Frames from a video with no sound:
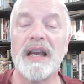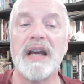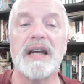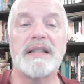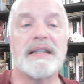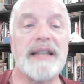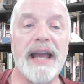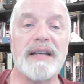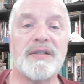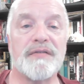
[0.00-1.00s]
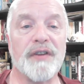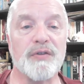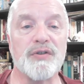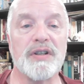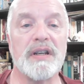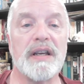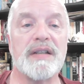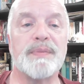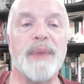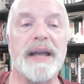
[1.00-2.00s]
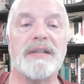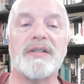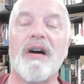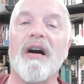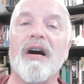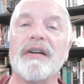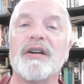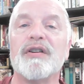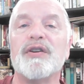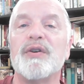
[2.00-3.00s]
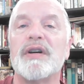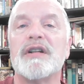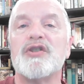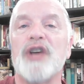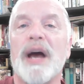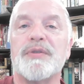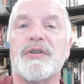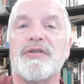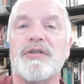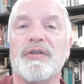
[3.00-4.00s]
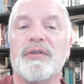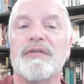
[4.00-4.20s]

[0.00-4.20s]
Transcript: Today's devotion is based on Luke chapter 2,